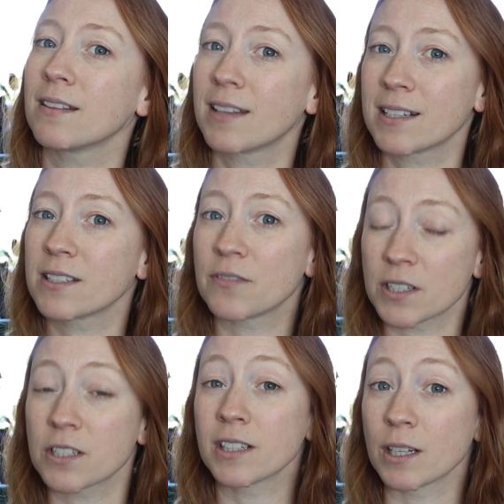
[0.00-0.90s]
Then it's
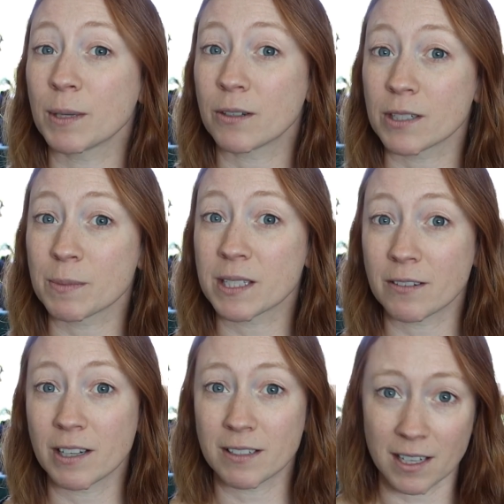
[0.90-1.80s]
officially going to be Christmassy
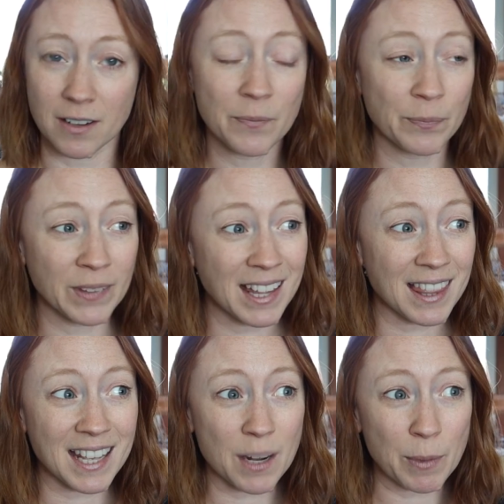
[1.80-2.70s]
around here.
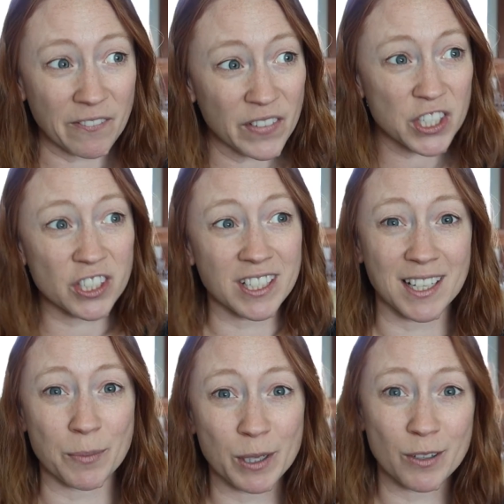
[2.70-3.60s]
Then I'm officially
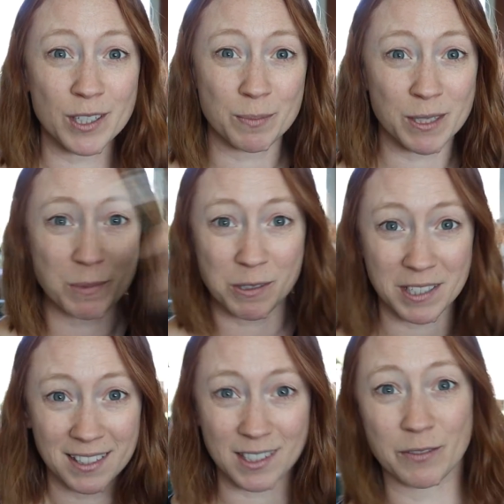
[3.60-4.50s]
going to put Christmas
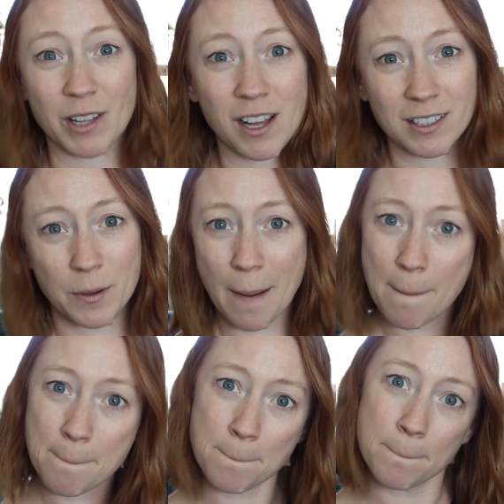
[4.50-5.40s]
music in this vlog.
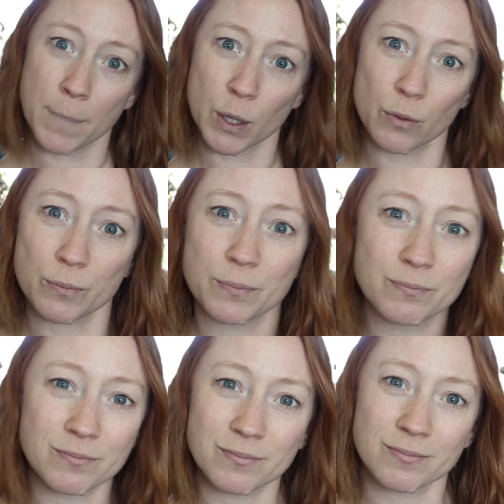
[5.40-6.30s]
Boom.
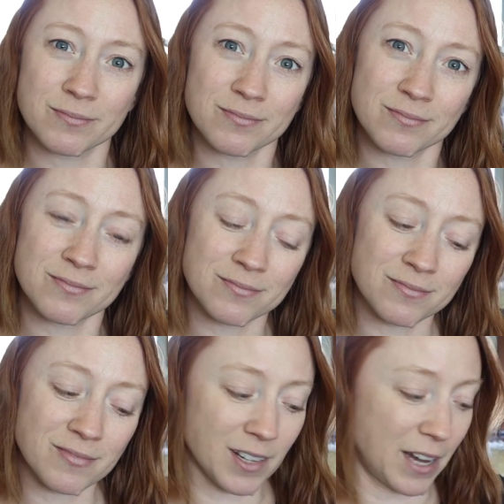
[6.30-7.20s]

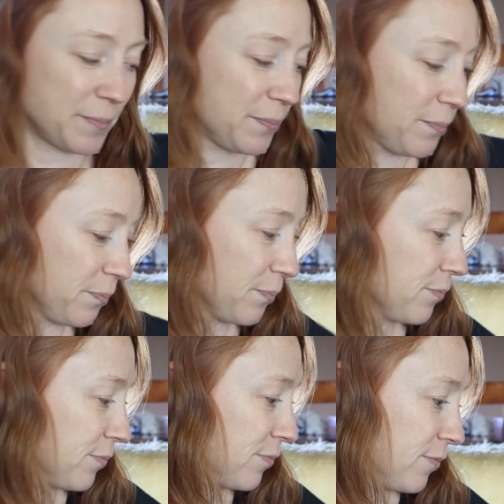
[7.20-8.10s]
Okay.
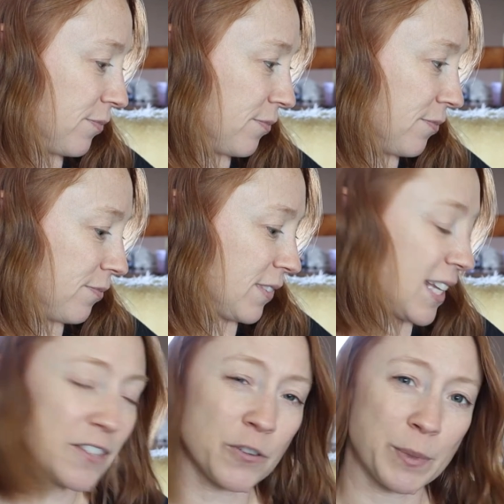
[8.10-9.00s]

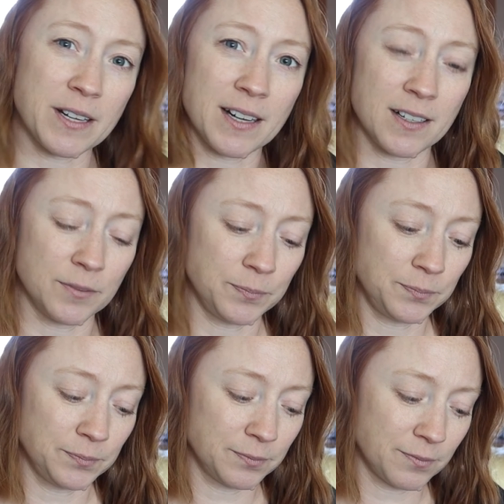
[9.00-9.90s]
Thanks for being here.
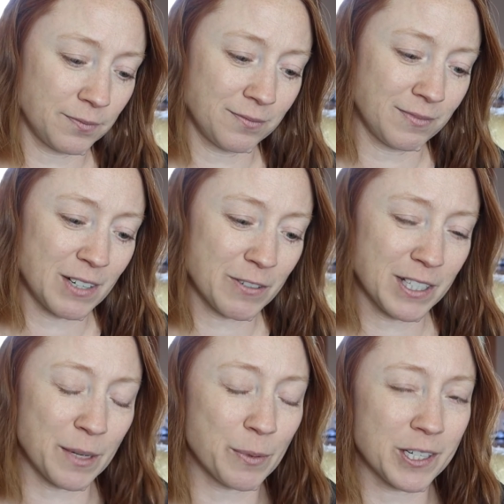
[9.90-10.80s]
I
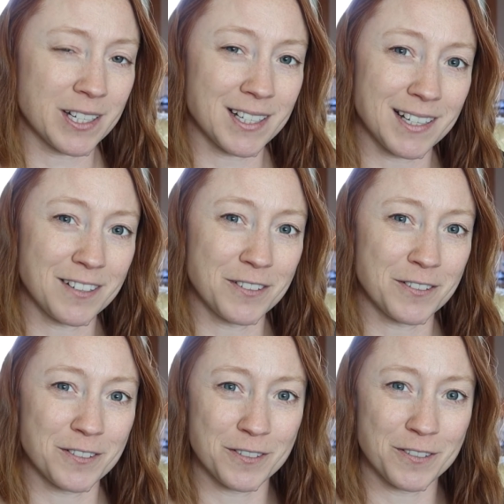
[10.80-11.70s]
really appreciate
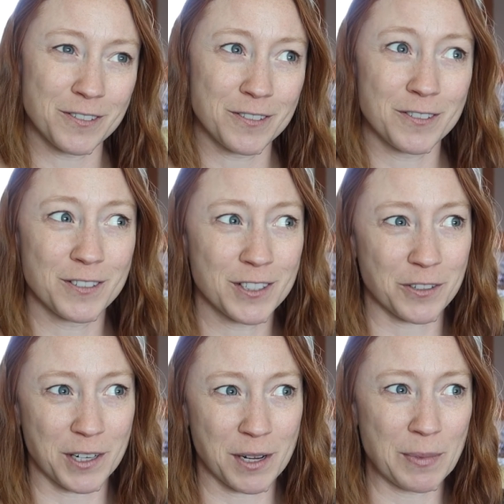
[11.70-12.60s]
you
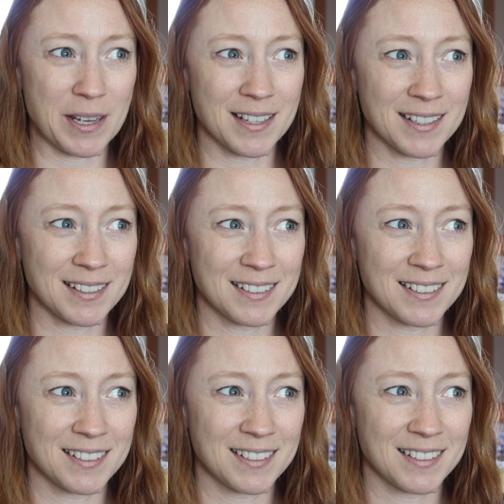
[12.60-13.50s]
joining me
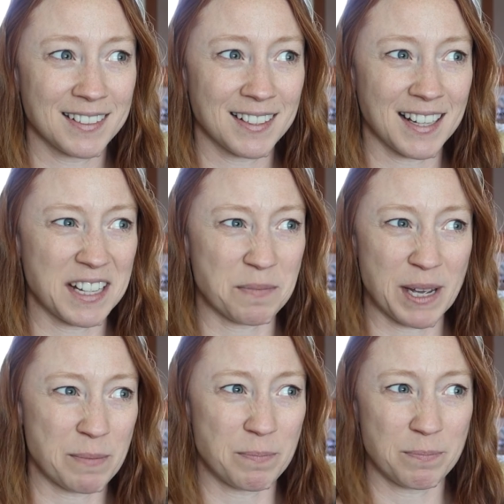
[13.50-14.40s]
in
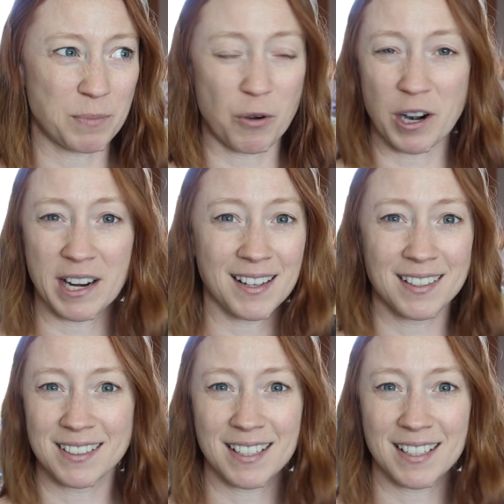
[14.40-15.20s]
my boring